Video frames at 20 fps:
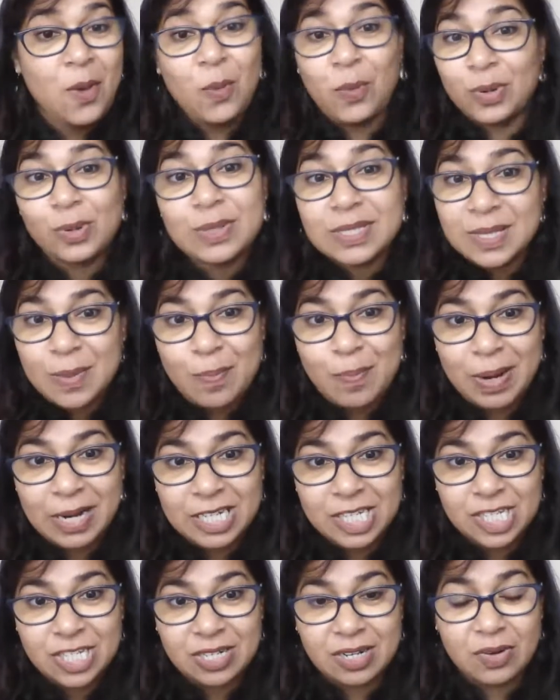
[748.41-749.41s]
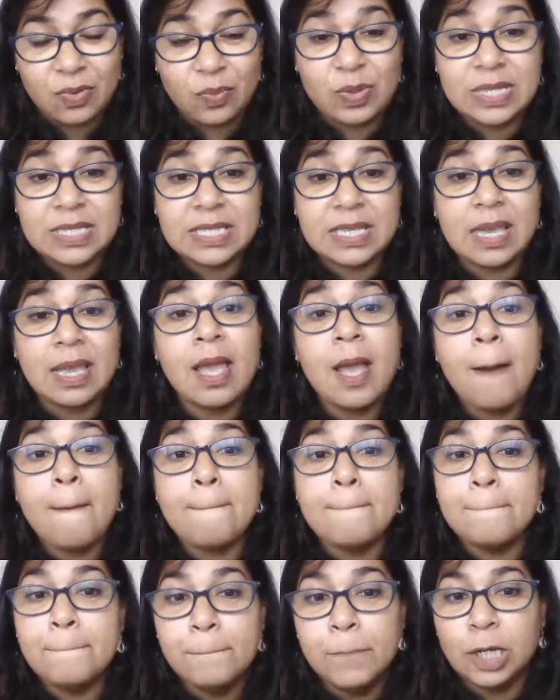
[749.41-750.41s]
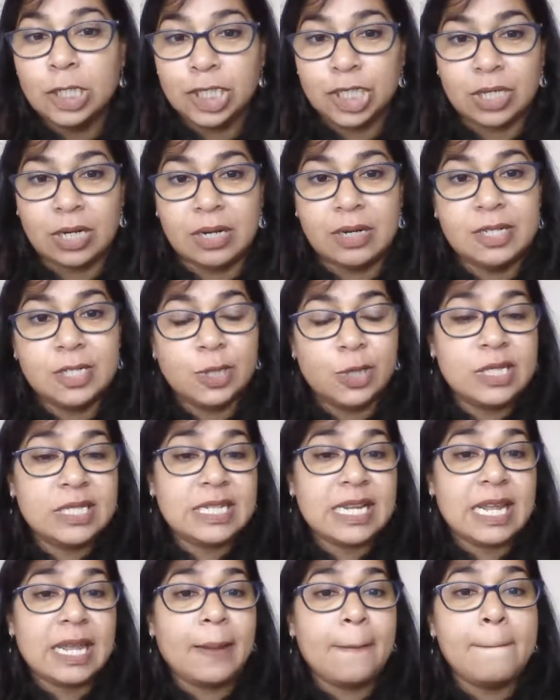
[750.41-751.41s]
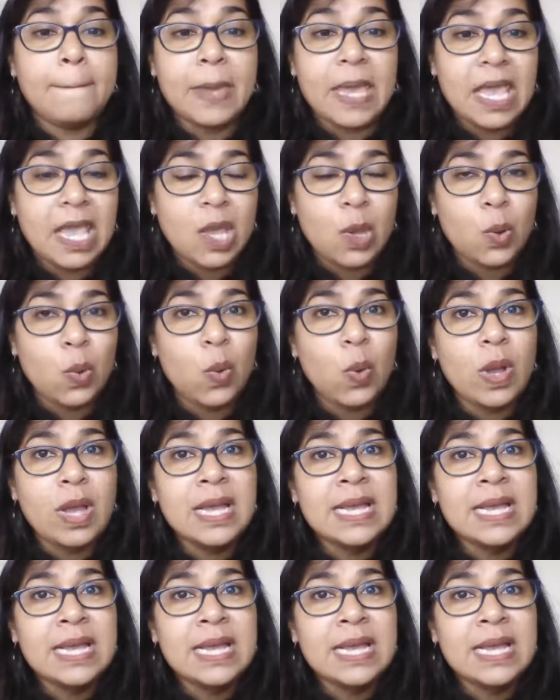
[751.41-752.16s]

We don't say butcher, we say butcher. So it's like Buchher.